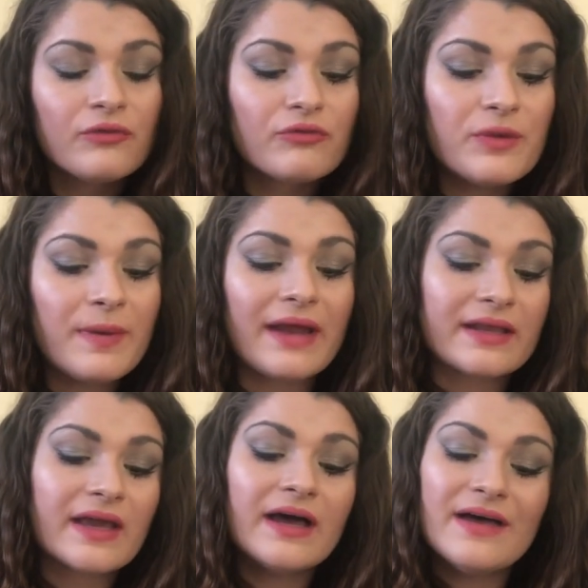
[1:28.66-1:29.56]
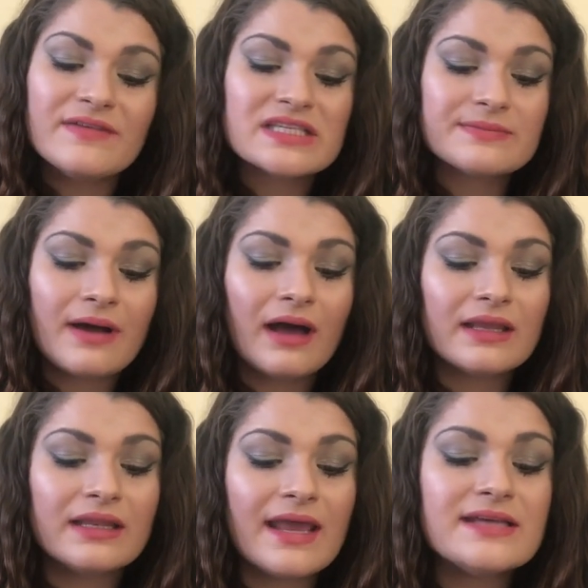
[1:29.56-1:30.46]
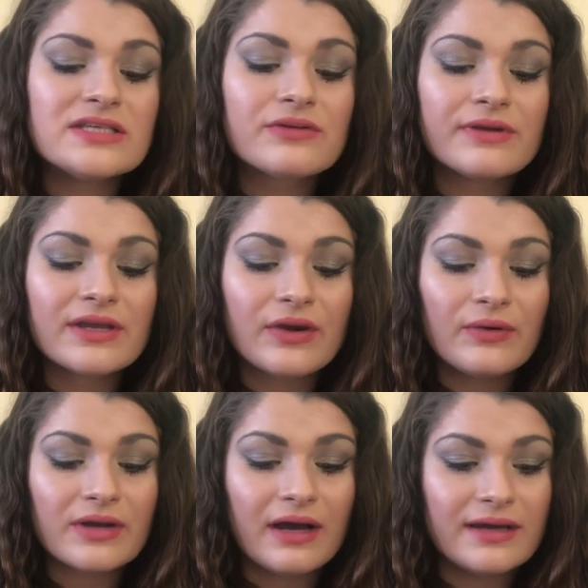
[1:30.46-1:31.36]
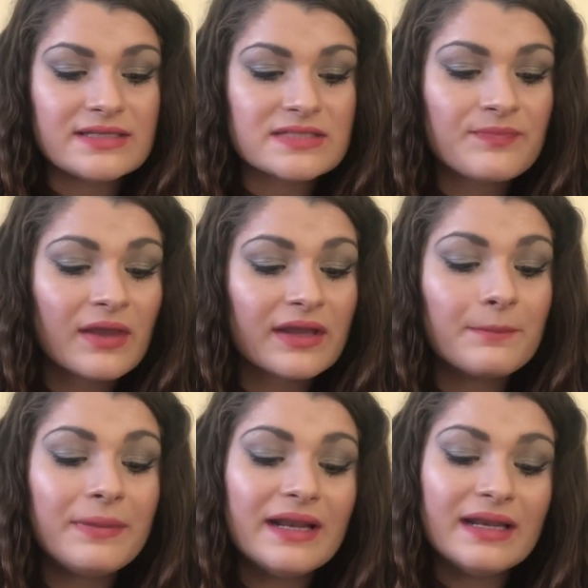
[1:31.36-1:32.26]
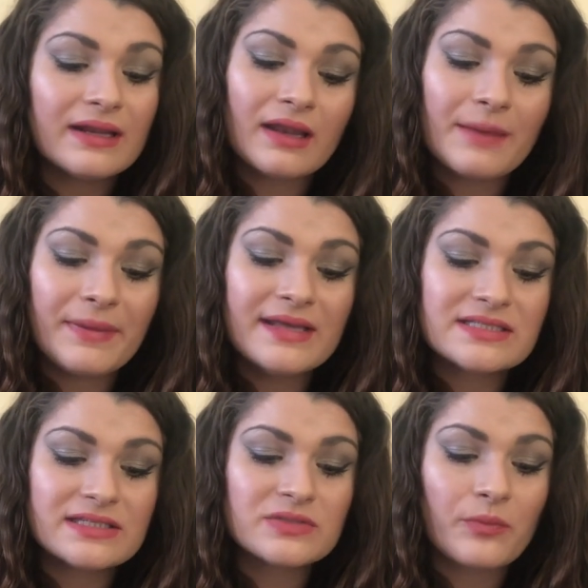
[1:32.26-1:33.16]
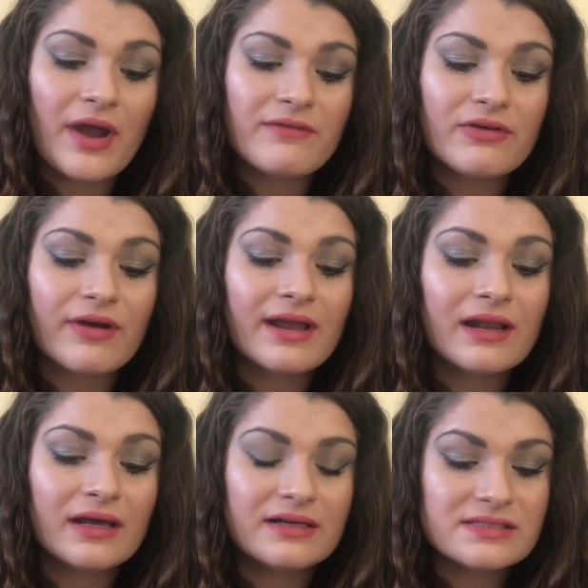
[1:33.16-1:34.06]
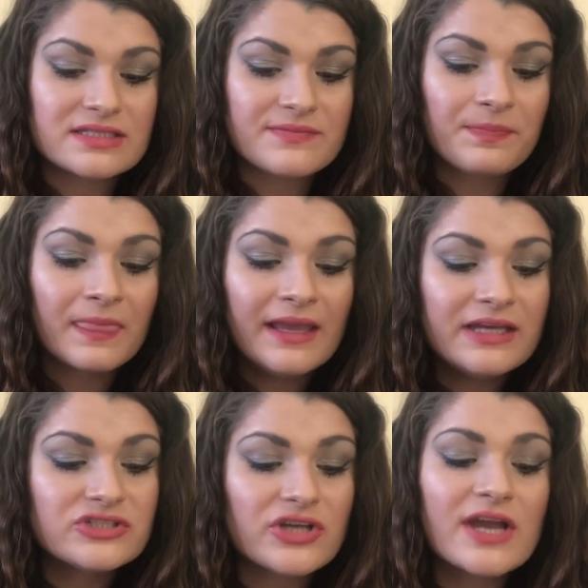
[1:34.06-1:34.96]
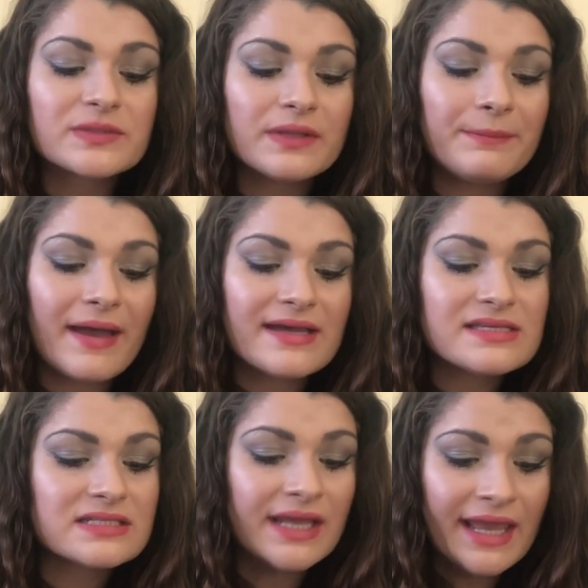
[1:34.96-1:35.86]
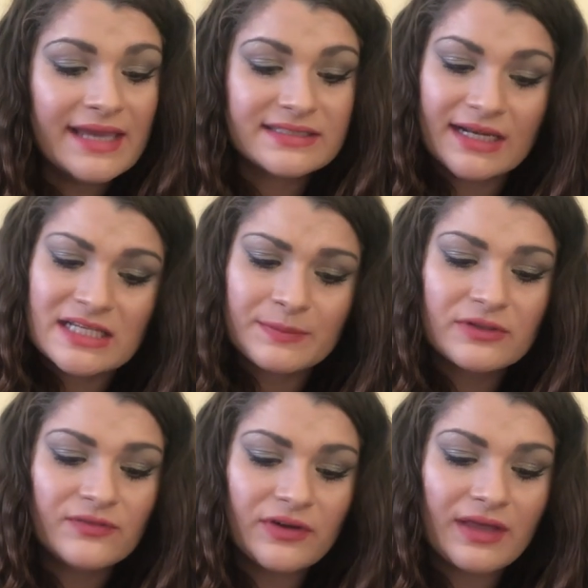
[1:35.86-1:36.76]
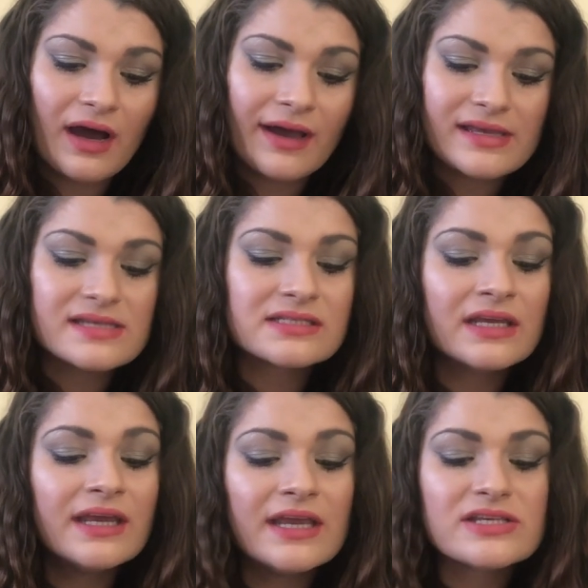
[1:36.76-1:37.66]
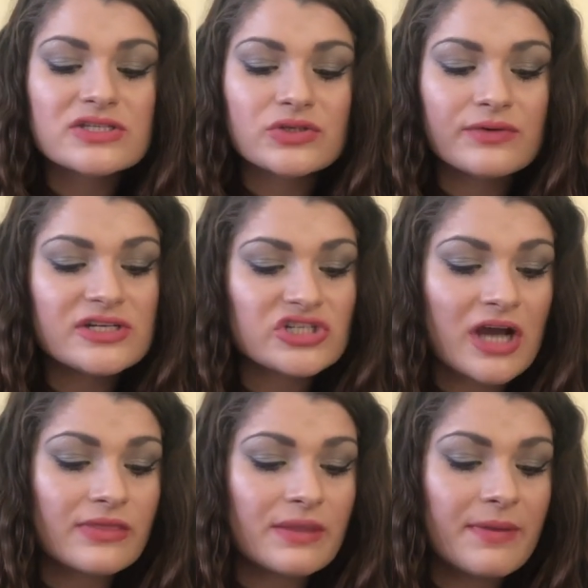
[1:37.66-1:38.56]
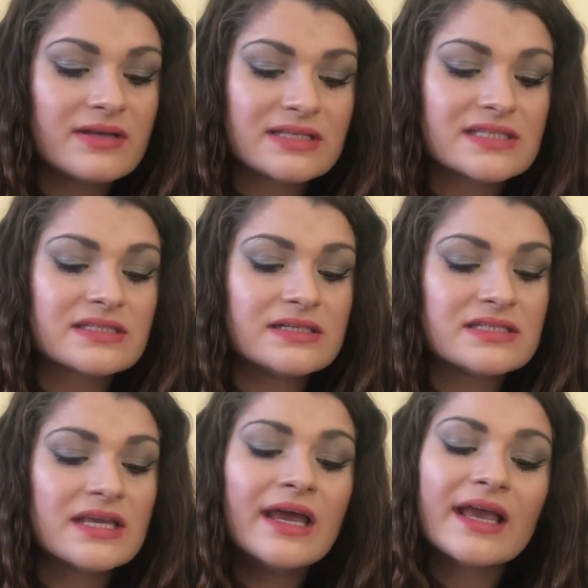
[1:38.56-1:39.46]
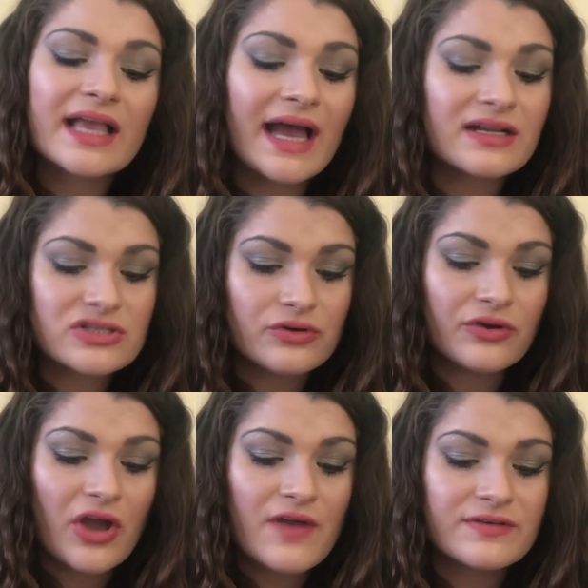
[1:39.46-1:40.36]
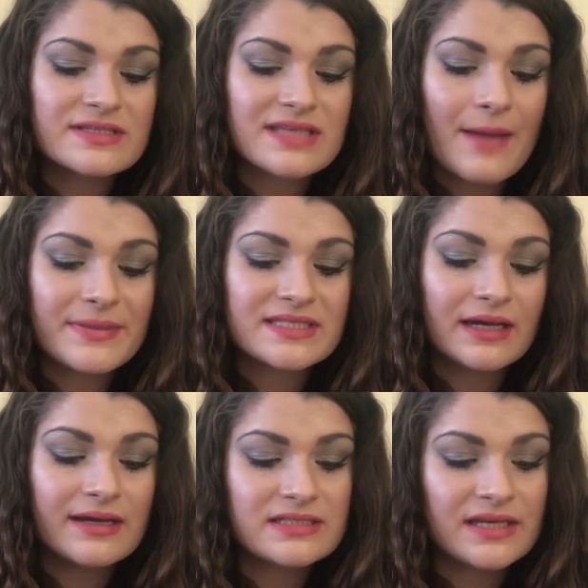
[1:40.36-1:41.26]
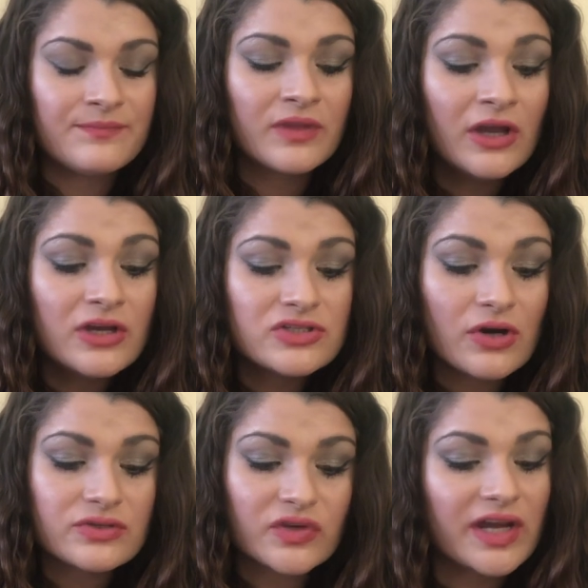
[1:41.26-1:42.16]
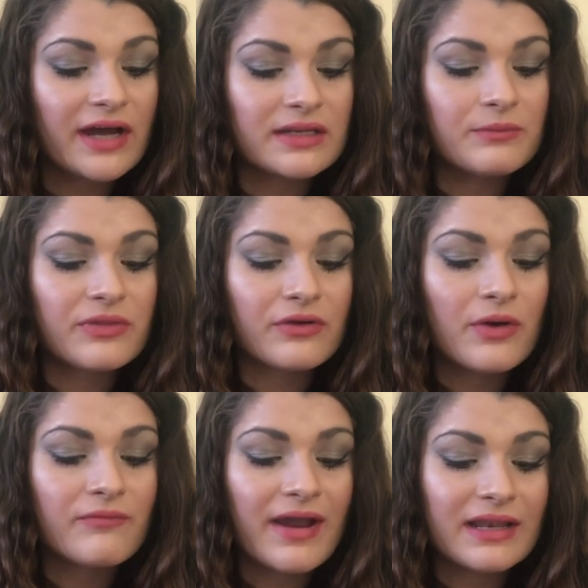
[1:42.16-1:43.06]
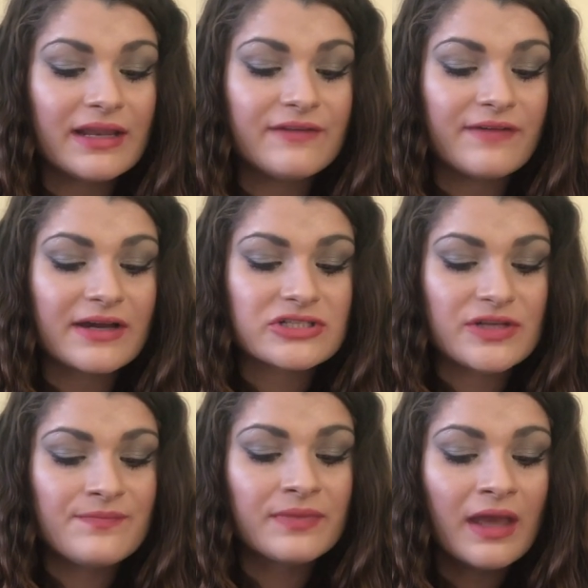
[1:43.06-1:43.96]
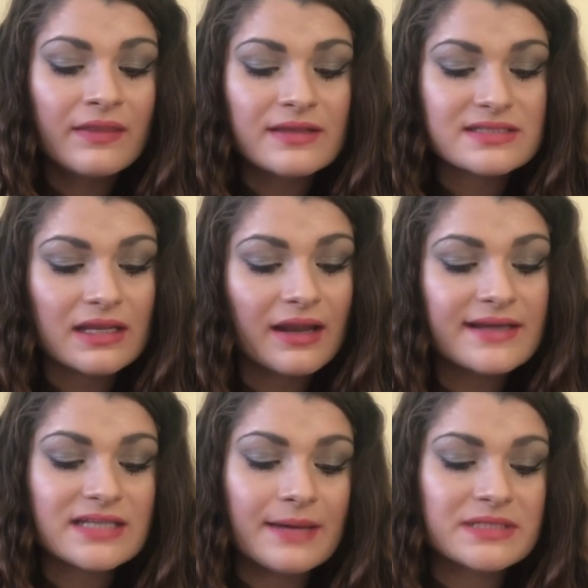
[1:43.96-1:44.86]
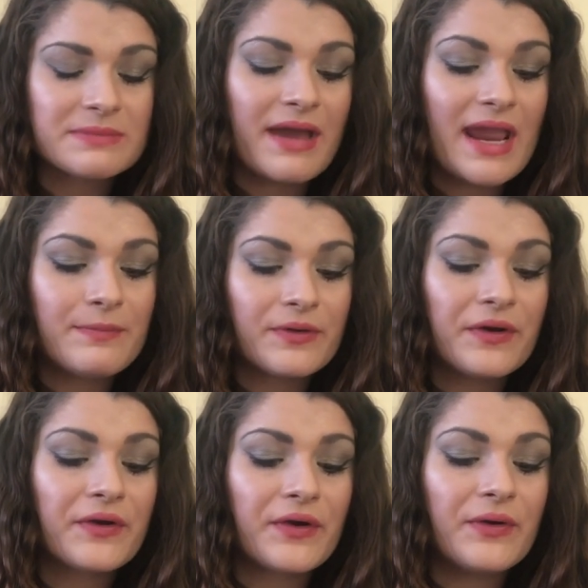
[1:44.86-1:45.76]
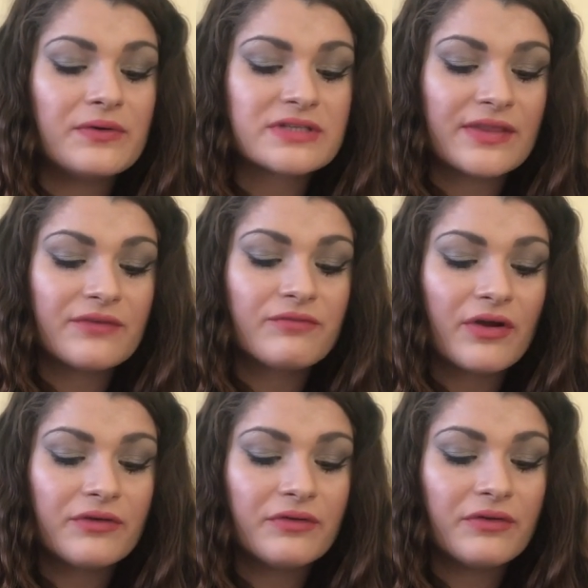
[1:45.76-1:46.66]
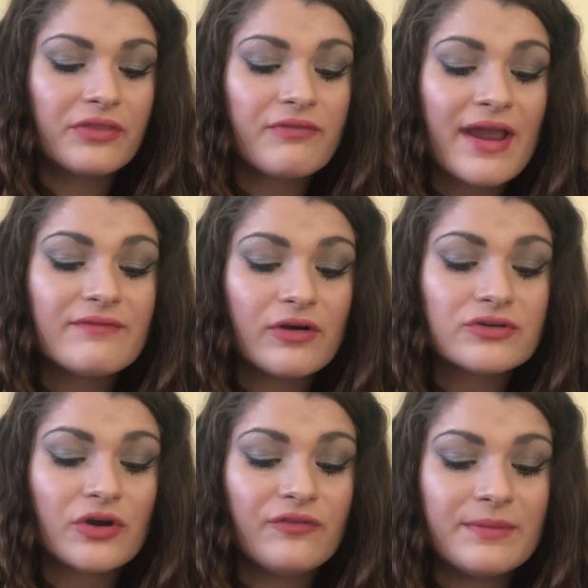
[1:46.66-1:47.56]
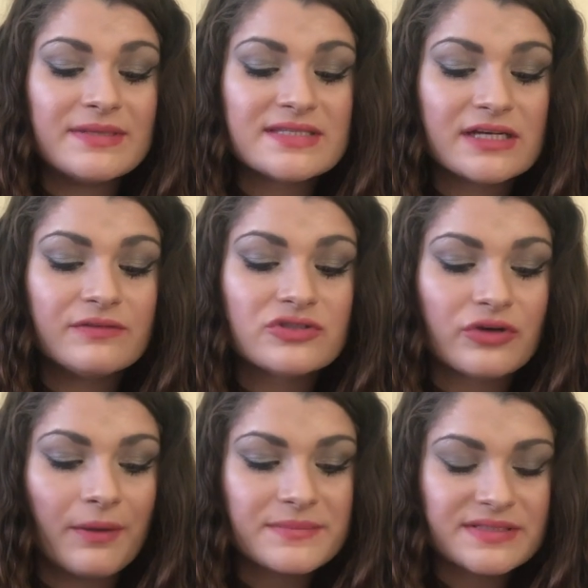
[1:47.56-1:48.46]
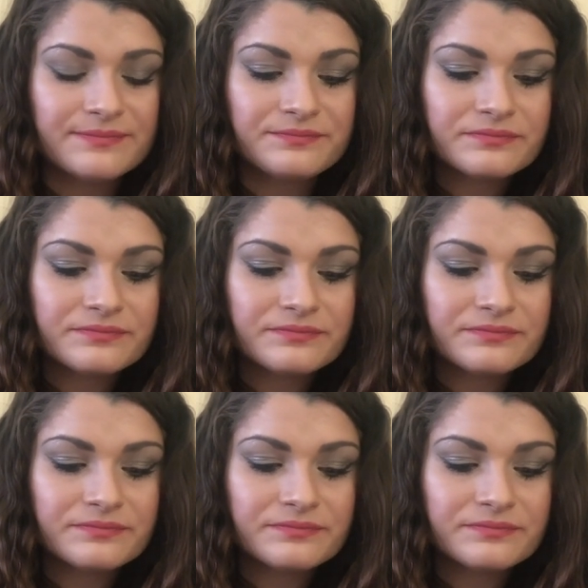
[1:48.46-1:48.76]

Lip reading: Rupert had a curving smile and lazy green gold eyes, completely unlike Peter's wary grey glance. His jokes were the best, his tennis balls flew the highest, his stories charmed the most listeners, cats strolled over and sat beside him, dogs regarded him with comradely affection, the sunlight tanned him apricot gold and the rain rolled off him in silver drops.